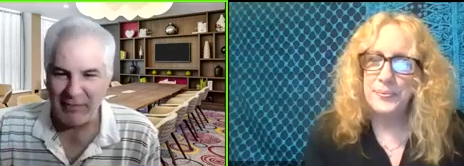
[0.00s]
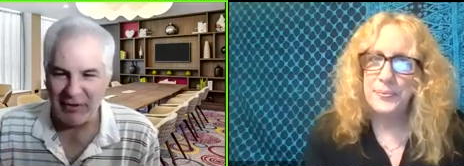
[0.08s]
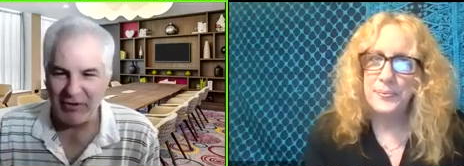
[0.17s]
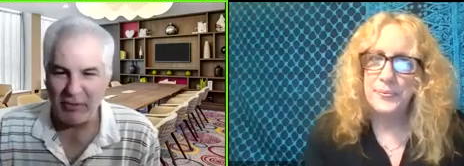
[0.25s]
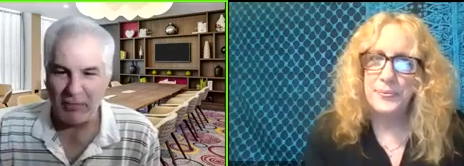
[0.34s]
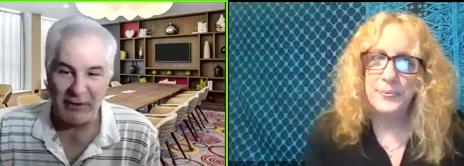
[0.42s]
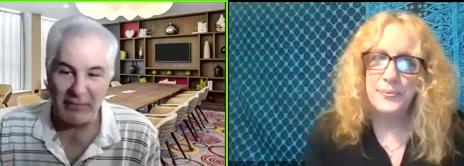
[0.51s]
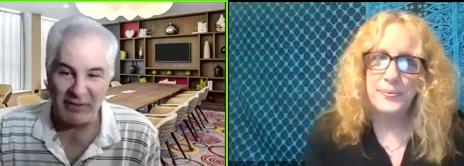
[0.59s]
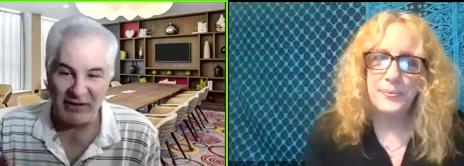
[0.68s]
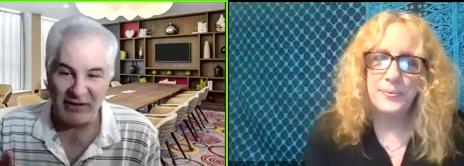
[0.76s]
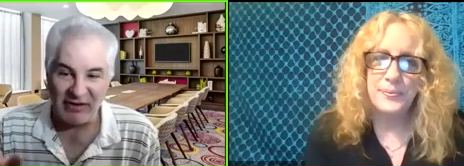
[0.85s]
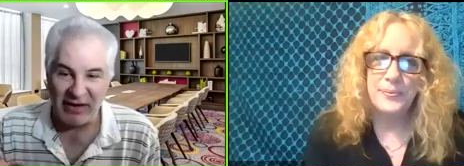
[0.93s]
Speaker 1: McGilpin,
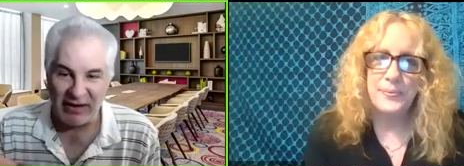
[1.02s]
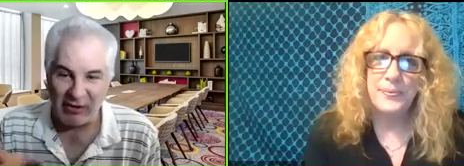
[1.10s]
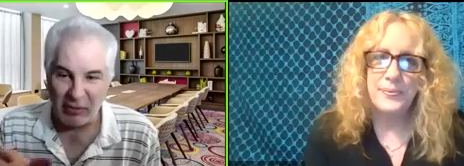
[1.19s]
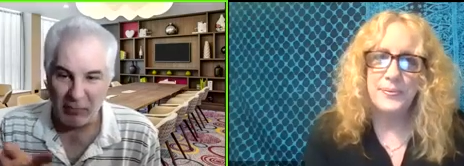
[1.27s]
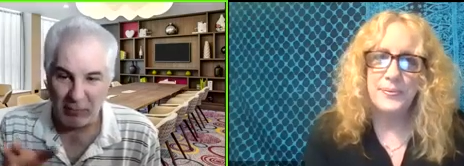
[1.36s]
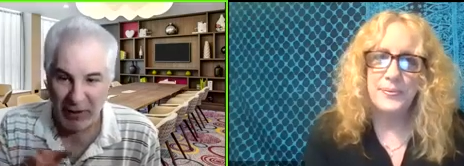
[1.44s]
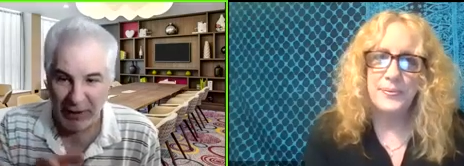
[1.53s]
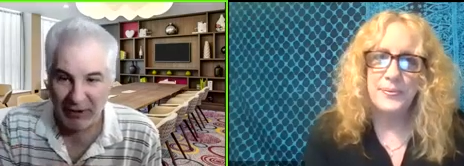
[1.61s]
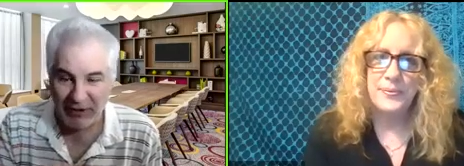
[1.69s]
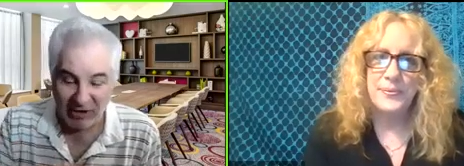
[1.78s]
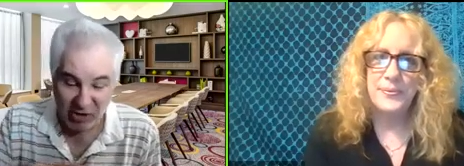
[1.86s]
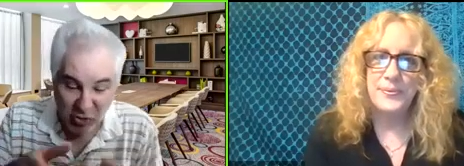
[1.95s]
but you know,
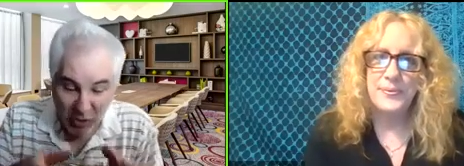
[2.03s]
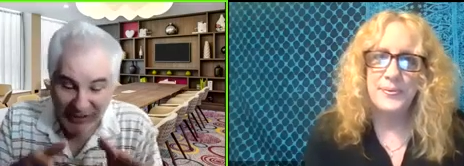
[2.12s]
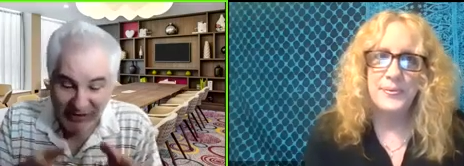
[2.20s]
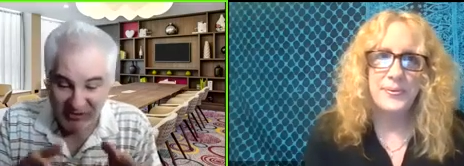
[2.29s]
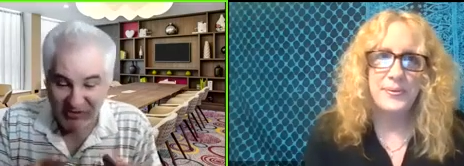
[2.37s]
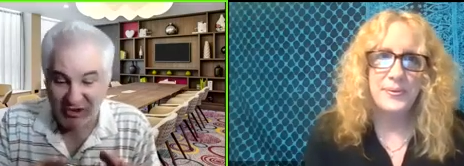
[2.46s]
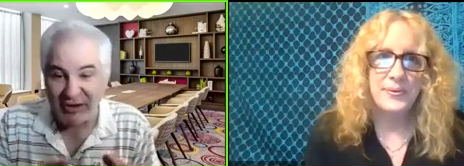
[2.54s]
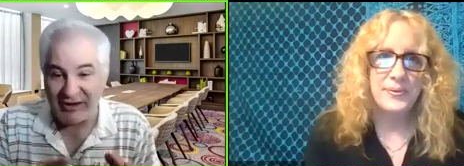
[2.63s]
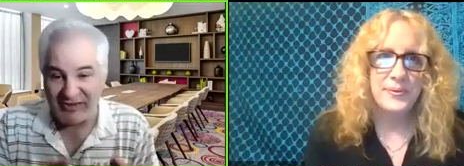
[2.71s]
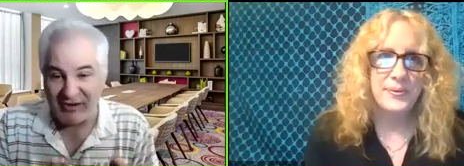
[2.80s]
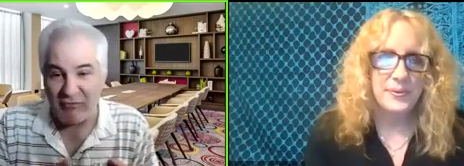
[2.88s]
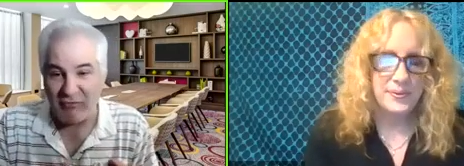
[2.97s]
primarily you had to
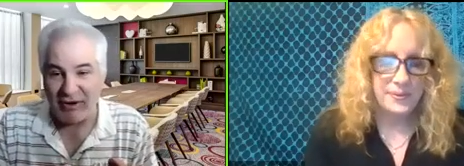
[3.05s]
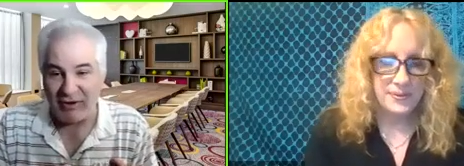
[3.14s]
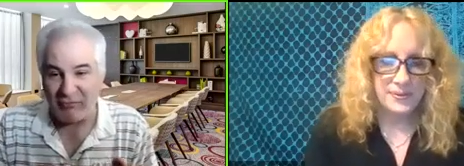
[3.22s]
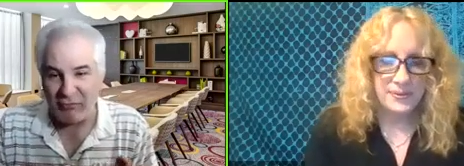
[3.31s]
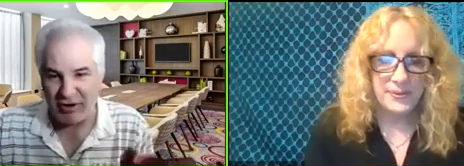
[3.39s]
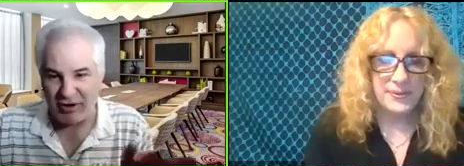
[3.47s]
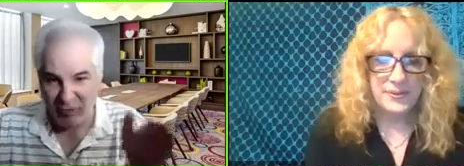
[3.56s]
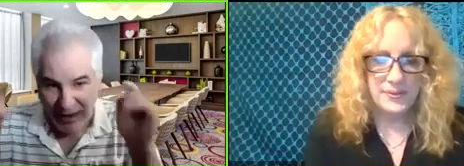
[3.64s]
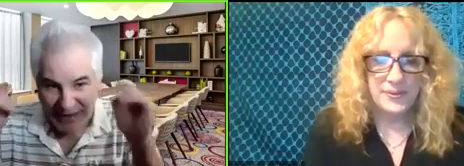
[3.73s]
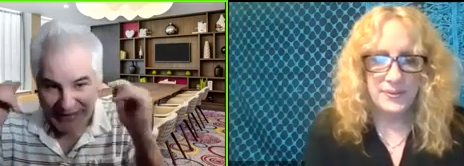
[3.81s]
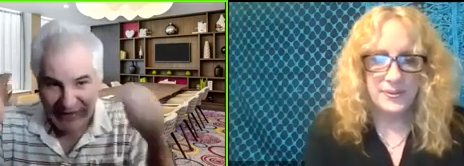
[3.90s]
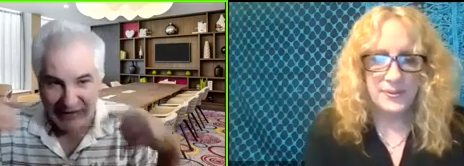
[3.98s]
start somewhere where you
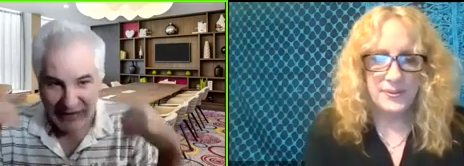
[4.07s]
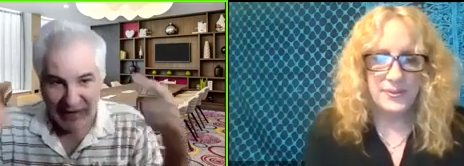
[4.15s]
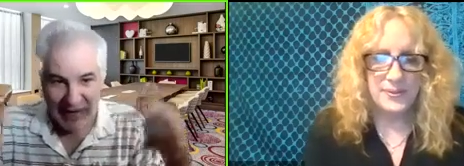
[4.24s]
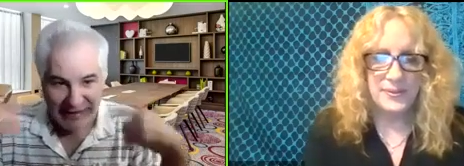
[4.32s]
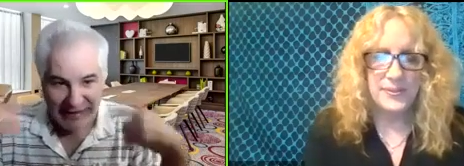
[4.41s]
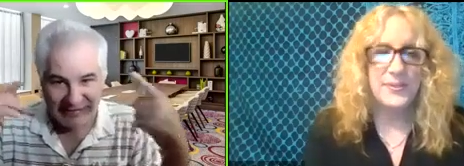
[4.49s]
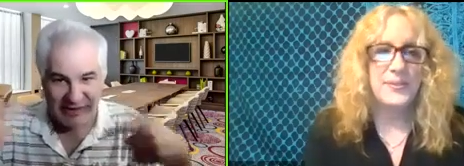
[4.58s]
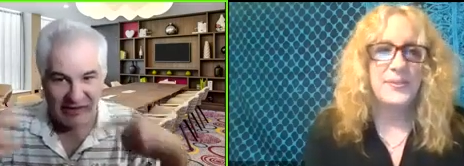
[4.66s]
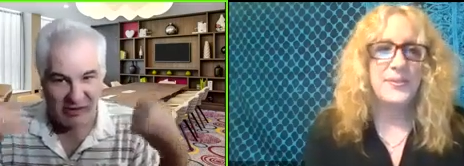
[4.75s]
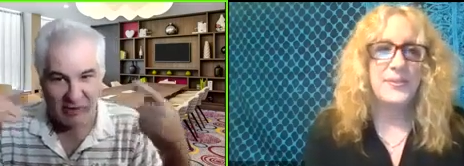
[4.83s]
had that idea in